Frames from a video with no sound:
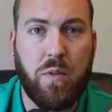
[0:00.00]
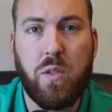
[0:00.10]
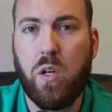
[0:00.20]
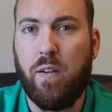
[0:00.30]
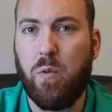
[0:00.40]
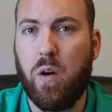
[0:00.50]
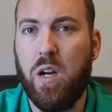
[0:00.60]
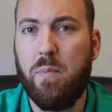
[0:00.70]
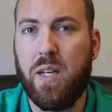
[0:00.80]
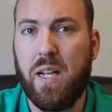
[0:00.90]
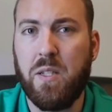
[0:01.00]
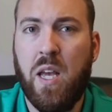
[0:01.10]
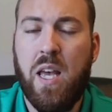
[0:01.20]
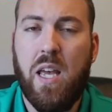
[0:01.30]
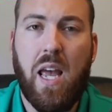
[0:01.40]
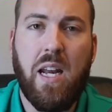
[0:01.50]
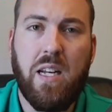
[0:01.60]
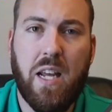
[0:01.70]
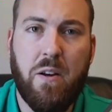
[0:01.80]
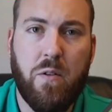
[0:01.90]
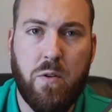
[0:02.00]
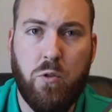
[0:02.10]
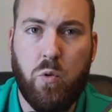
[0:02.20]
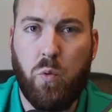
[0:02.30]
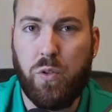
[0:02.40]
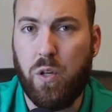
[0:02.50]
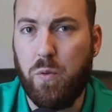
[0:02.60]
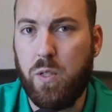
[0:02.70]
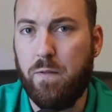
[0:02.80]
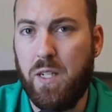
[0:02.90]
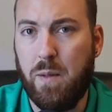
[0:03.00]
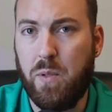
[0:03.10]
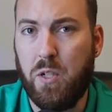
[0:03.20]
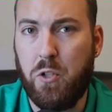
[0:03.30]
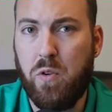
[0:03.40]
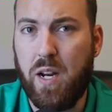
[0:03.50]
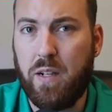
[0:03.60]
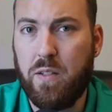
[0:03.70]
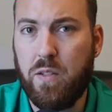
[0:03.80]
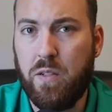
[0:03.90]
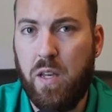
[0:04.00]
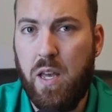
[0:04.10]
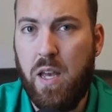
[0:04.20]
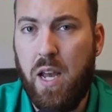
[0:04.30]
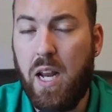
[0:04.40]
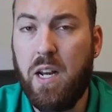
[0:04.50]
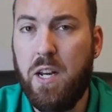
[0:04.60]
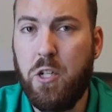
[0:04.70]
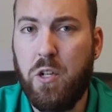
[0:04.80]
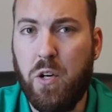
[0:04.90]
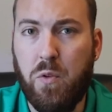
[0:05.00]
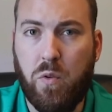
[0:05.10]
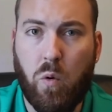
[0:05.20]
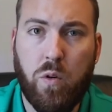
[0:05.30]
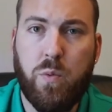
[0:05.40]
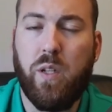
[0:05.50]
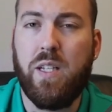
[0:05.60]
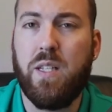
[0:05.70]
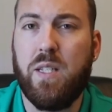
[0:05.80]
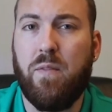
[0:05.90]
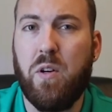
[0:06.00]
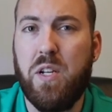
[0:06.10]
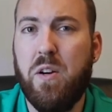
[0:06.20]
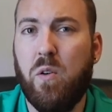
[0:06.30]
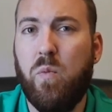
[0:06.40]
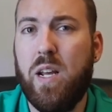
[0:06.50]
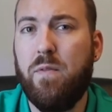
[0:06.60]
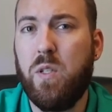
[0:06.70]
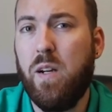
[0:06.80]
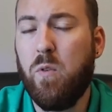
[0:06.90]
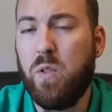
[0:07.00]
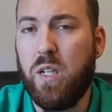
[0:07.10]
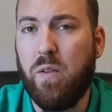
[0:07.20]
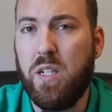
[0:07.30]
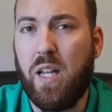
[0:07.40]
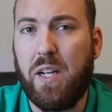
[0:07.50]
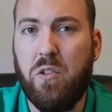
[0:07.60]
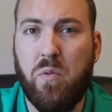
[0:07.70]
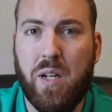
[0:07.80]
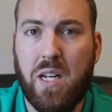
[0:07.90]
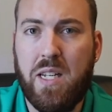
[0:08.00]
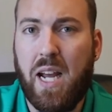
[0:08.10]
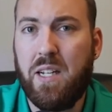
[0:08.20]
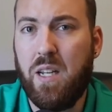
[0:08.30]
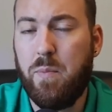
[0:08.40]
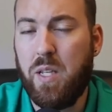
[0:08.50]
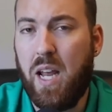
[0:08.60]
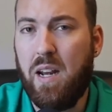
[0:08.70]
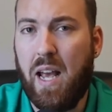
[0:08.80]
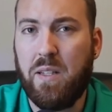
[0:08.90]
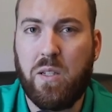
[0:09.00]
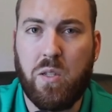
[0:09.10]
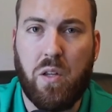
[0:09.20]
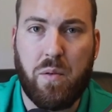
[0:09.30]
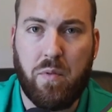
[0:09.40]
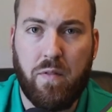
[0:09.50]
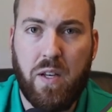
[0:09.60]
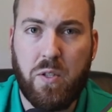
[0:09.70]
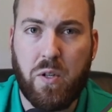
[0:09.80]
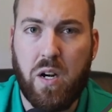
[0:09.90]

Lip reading: software updates and get your usual dose of tips and tricks. In addition to new course releases every year, we have several series like 2-Minute Tech Tips and Ask SolidProfessor